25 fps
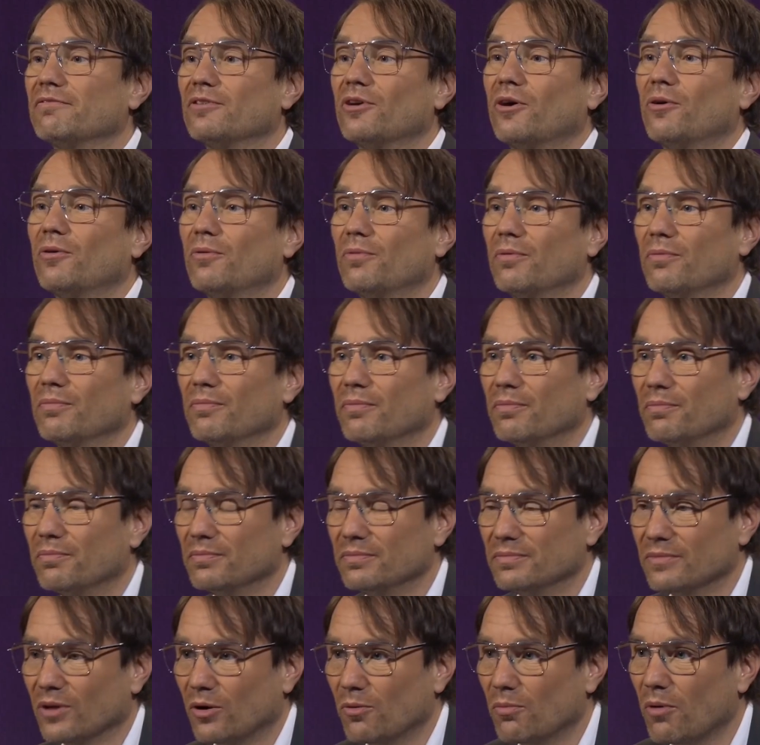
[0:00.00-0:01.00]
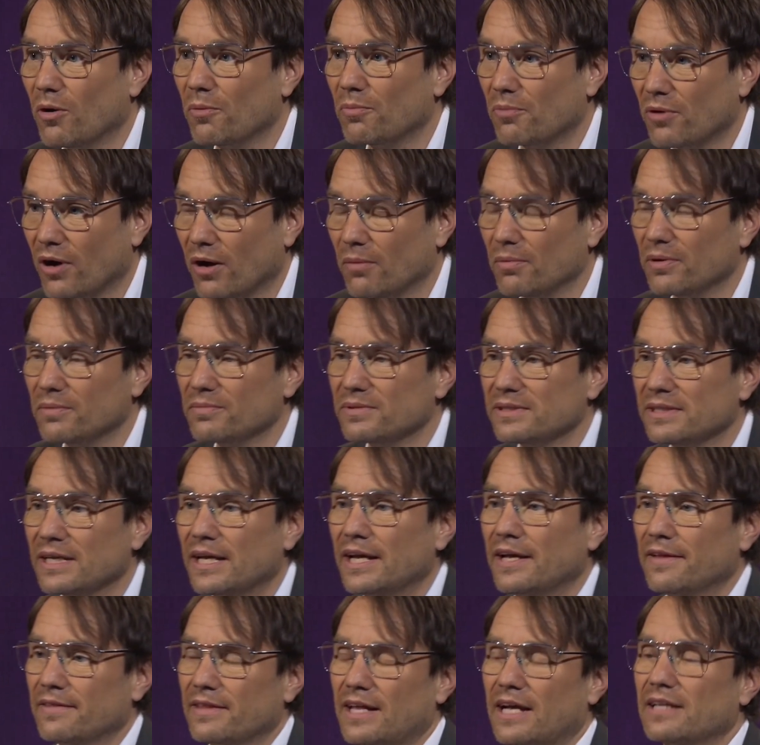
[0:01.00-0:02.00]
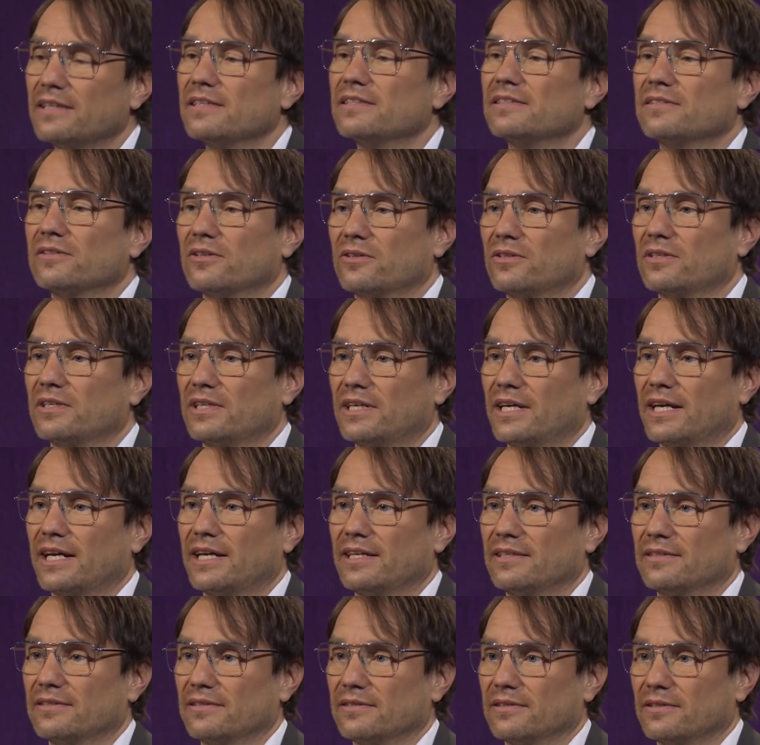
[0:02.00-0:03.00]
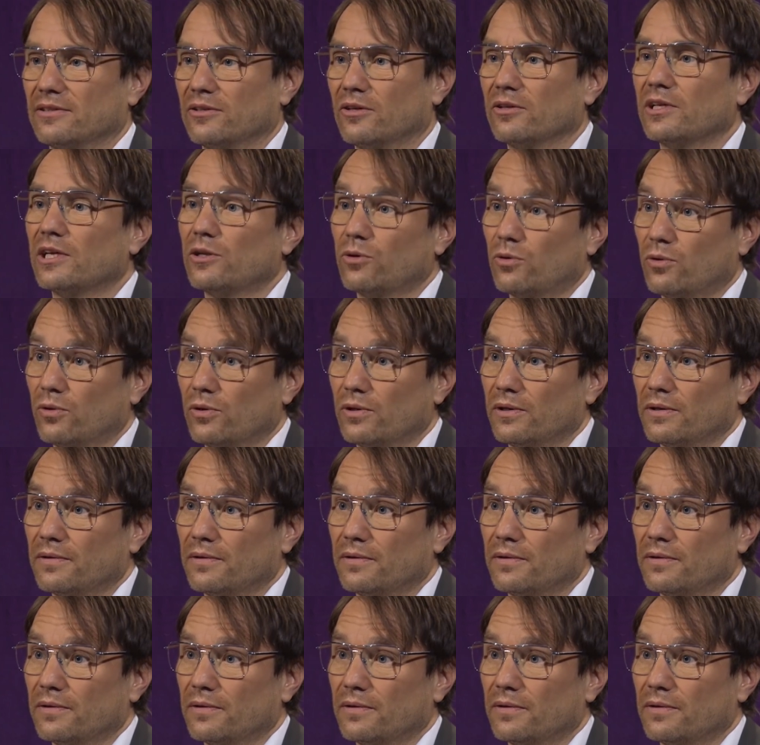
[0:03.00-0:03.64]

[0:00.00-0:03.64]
no more problems. That is not the case, not at all.